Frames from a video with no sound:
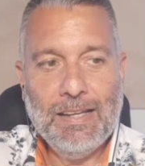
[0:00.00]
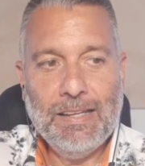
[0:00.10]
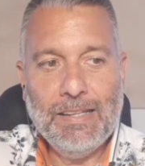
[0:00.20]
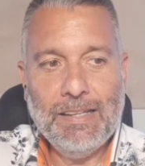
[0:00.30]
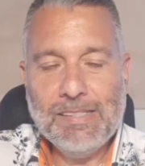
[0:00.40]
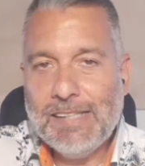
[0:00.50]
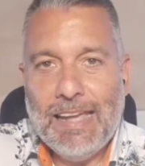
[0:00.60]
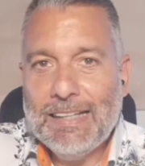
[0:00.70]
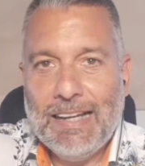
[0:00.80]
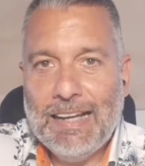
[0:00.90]
He's
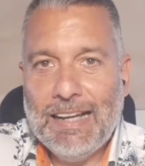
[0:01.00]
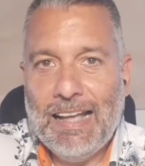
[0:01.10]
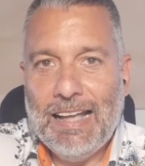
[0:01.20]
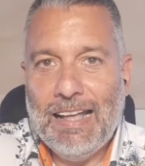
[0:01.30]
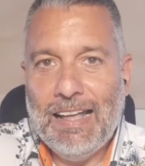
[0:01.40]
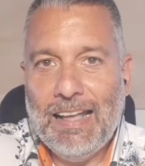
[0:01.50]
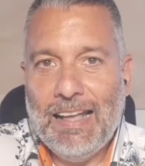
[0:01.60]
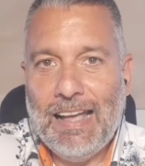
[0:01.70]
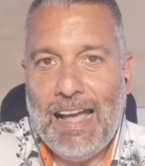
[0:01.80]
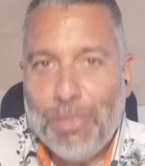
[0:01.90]
saying,
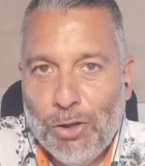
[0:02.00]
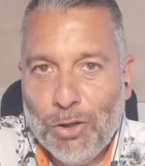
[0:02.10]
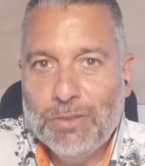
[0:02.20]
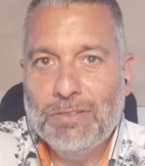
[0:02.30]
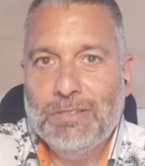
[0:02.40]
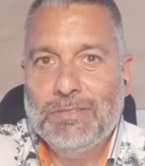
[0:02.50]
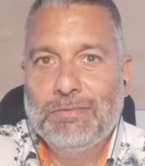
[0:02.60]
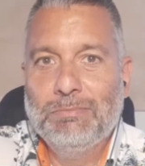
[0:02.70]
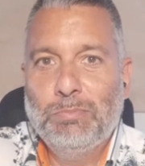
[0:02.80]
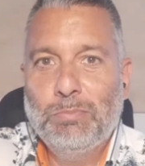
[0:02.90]
I thought
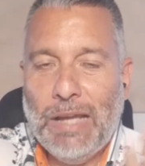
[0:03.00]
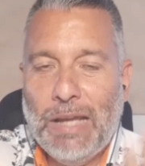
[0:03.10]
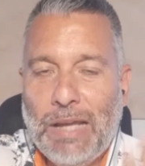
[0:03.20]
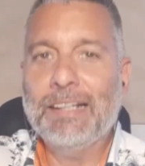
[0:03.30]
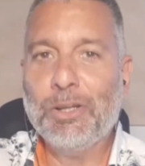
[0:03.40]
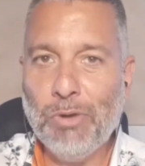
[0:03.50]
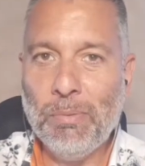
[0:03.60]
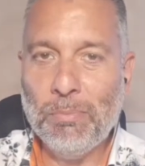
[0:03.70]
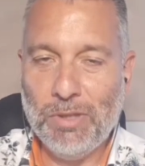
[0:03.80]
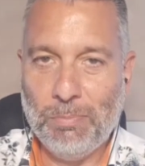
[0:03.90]
we had an agreement
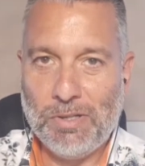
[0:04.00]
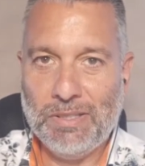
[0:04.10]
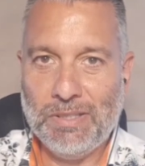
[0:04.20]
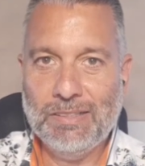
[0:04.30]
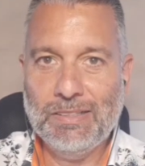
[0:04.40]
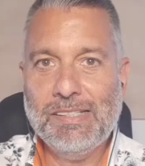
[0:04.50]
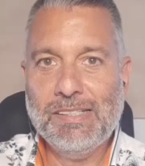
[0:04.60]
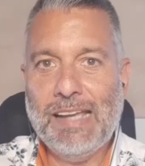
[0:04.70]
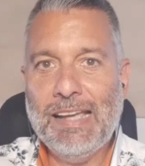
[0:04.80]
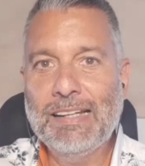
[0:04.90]
with the president. He's
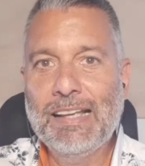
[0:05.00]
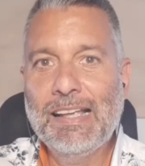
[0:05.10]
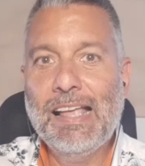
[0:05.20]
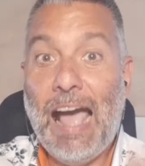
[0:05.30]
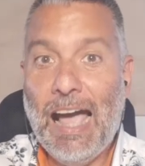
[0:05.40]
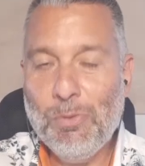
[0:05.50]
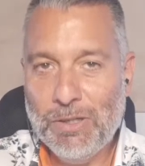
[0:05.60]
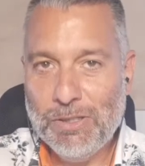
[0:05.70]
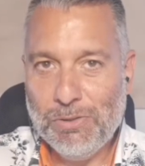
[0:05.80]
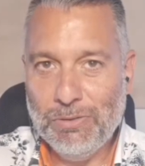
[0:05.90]
saying, I
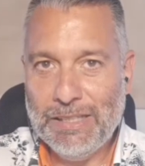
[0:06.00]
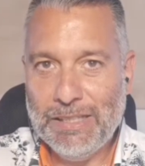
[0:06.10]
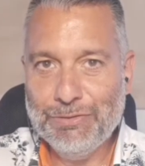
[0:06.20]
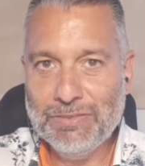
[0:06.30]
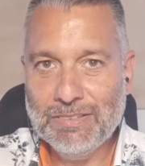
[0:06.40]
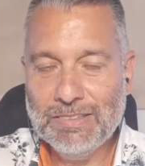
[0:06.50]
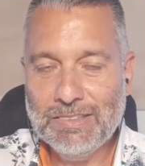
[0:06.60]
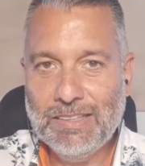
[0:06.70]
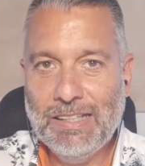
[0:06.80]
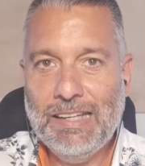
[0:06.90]
want to leave.
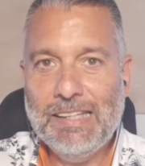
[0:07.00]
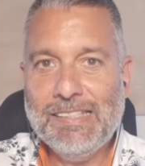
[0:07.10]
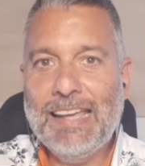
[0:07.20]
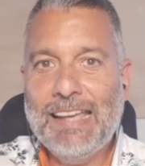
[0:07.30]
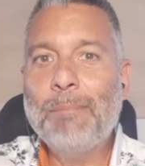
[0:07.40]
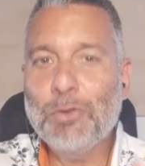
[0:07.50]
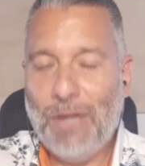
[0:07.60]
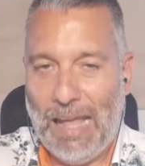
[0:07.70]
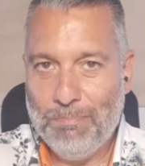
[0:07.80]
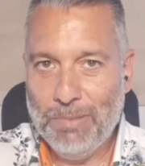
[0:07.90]
He's saying, I'm not
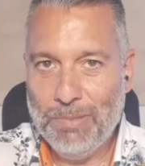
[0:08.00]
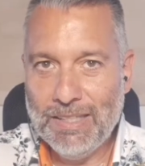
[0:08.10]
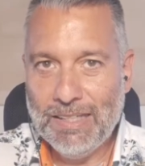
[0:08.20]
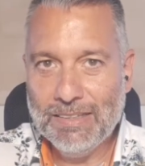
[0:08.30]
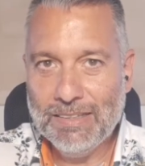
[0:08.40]
happy here.